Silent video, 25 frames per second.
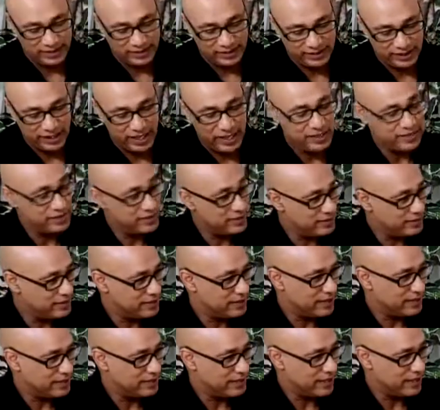denies it,
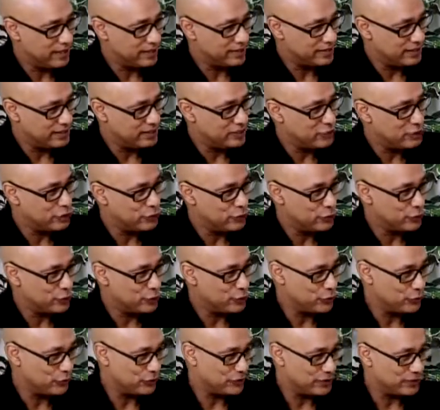that he has anything to
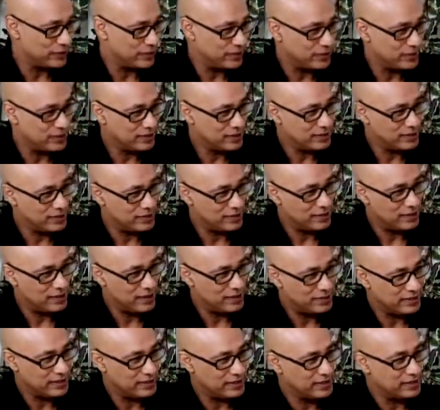do with the
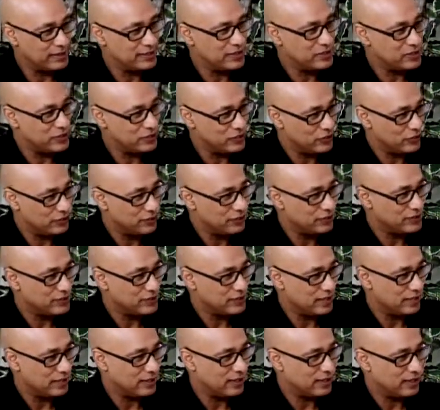assassination of
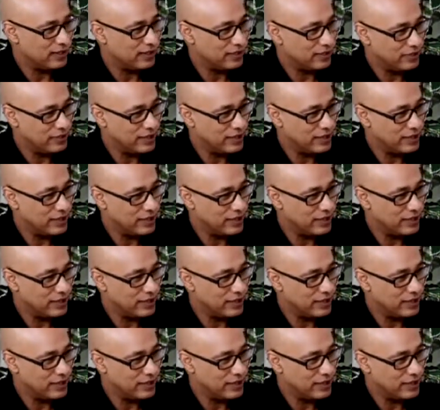Sankara,